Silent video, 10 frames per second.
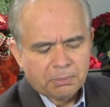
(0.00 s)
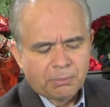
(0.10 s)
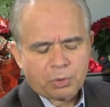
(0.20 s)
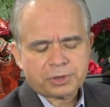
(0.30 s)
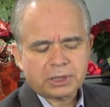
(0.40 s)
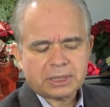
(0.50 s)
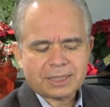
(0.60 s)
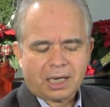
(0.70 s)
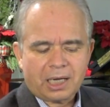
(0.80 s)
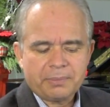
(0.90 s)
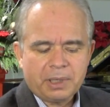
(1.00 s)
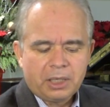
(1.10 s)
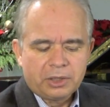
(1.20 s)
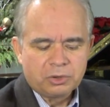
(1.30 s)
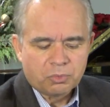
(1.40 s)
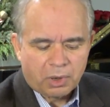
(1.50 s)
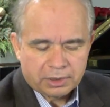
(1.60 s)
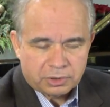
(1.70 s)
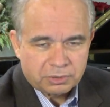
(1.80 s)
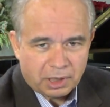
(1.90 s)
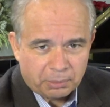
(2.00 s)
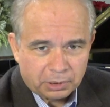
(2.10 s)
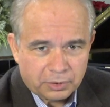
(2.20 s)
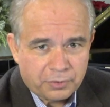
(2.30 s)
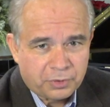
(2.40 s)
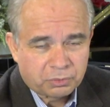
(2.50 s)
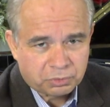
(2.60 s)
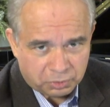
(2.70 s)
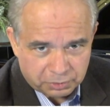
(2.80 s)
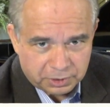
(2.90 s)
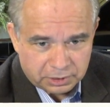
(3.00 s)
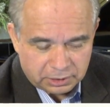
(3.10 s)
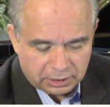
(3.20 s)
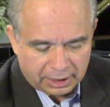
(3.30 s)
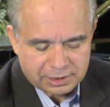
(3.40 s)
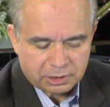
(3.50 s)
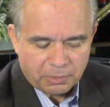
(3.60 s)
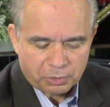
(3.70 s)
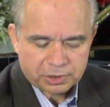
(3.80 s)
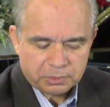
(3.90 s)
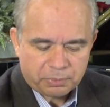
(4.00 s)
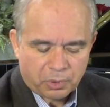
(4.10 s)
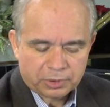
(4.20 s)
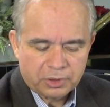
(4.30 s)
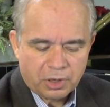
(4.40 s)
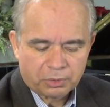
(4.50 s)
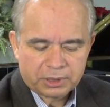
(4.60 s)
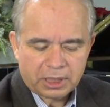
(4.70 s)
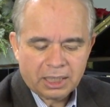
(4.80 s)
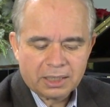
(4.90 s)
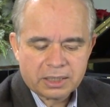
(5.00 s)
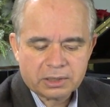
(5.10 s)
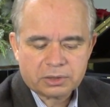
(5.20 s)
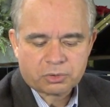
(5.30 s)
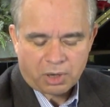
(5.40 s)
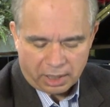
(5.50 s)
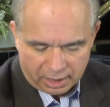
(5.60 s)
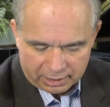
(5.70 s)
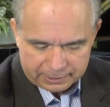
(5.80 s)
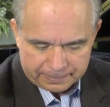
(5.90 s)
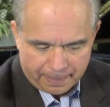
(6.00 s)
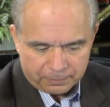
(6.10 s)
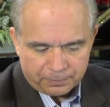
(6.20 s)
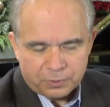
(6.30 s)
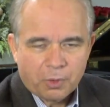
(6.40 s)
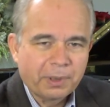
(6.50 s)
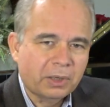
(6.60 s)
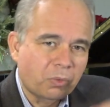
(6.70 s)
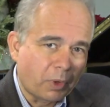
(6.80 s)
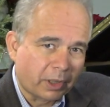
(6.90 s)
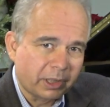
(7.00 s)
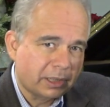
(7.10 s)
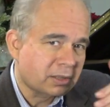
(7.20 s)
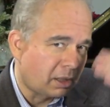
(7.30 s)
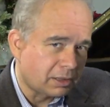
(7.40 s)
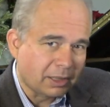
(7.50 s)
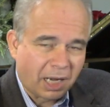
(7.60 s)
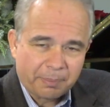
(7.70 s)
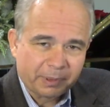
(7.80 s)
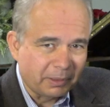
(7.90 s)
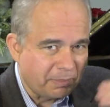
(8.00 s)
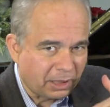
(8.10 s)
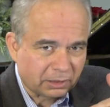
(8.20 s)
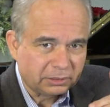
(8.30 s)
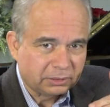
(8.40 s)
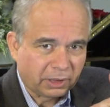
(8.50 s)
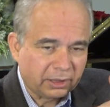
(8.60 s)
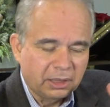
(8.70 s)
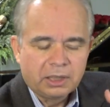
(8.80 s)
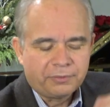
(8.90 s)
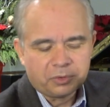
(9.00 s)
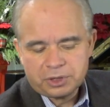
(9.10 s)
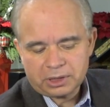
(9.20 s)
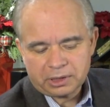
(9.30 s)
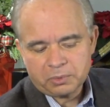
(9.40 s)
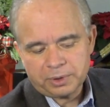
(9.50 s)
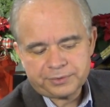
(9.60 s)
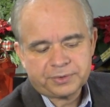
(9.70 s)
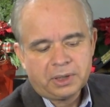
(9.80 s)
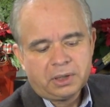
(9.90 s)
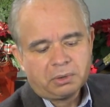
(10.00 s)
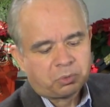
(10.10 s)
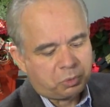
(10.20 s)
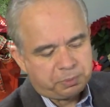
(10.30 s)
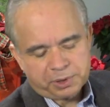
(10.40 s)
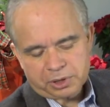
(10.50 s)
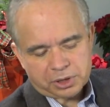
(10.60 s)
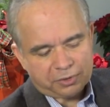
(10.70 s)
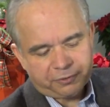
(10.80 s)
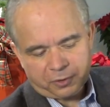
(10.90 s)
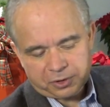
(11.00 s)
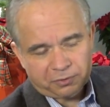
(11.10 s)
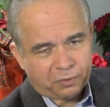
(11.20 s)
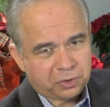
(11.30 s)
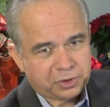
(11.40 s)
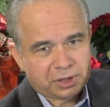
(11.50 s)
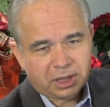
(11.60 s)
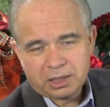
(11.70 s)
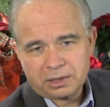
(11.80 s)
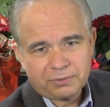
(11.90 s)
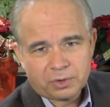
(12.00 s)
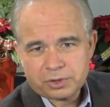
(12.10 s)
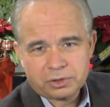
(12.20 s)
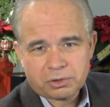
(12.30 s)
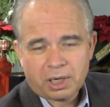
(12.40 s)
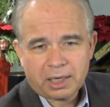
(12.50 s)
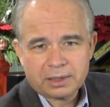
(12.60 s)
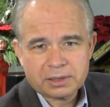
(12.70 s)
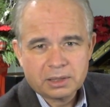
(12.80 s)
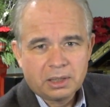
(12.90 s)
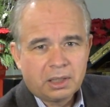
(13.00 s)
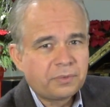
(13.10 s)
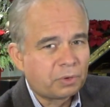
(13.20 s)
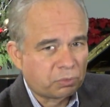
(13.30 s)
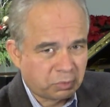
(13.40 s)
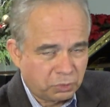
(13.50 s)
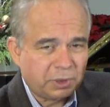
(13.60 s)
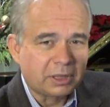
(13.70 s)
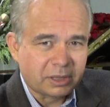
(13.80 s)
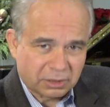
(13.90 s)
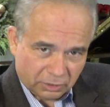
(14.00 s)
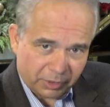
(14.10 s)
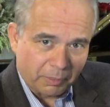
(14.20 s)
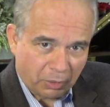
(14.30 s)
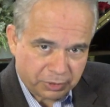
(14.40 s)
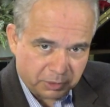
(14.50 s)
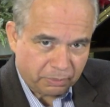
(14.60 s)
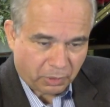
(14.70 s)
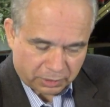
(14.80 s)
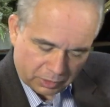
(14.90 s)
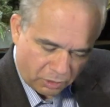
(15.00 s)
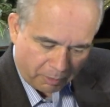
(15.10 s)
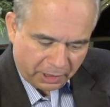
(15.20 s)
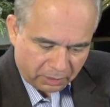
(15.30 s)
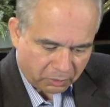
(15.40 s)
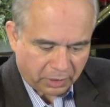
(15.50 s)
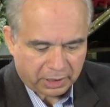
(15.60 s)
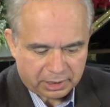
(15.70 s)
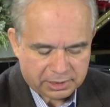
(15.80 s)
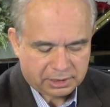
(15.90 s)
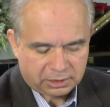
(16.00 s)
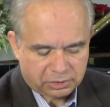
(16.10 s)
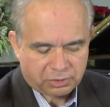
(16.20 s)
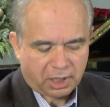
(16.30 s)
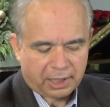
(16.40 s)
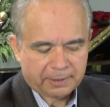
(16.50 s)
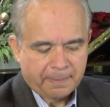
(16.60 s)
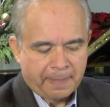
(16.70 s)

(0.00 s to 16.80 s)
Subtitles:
Most of the time, you want to double the root. That's the most important note in the triad, no matter where it is, on top, in the middle, right? If you're dealing with root position, first inversion, second inversion triads, the root is still the most important, no matter where it is in the triad.